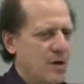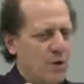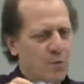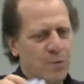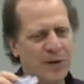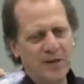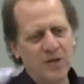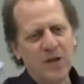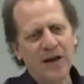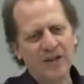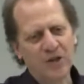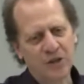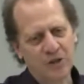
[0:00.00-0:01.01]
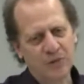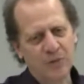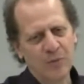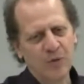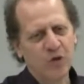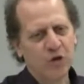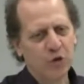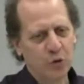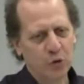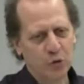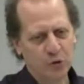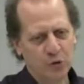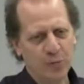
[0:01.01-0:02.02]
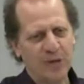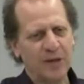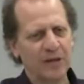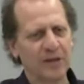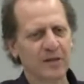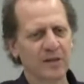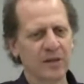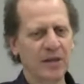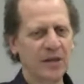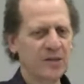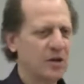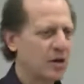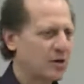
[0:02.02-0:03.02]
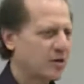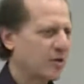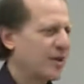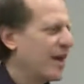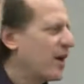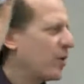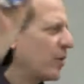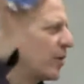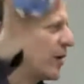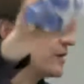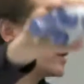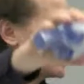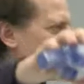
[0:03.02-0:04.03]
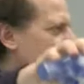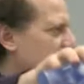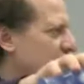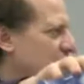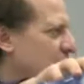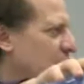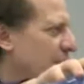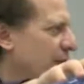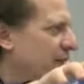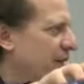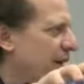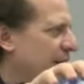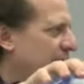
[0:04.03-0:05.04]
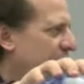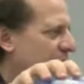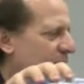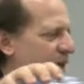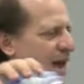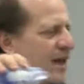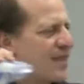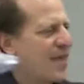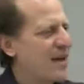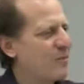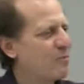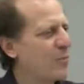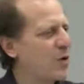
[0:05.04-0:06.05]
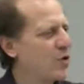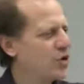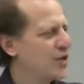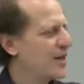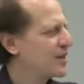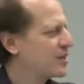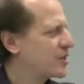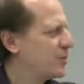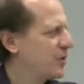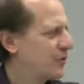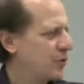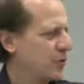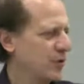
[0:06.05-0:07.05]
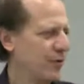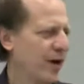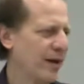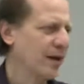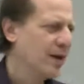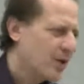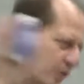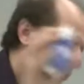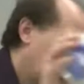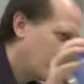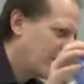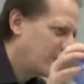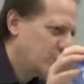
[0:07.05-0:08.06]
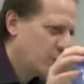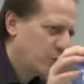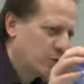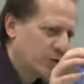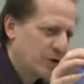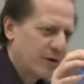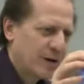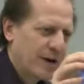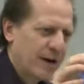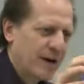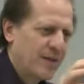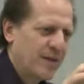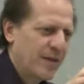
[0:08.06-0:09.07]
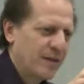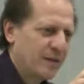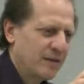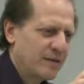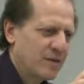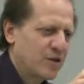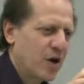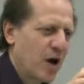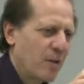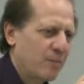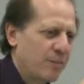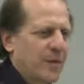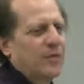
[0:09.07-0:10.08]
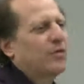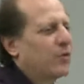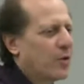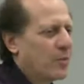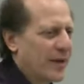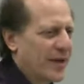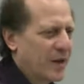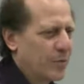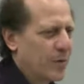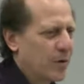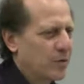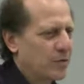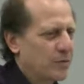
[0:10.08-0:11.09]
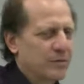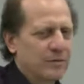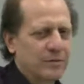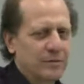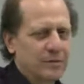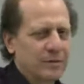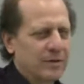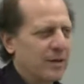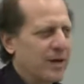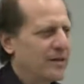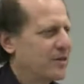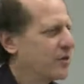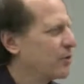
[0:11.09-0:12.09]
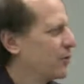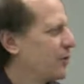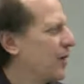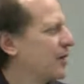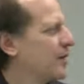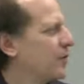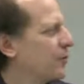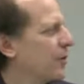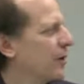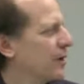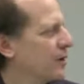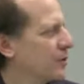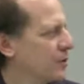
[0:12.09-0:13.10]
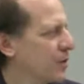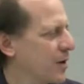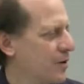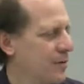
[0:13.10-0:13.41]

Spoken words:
But it's not just from the shoulder, because it's also the elbow has to go at the end. And that motion has to be fluid. If I throw my shoulder and then stop and throw my elbow, that's going to affect how far I can throw.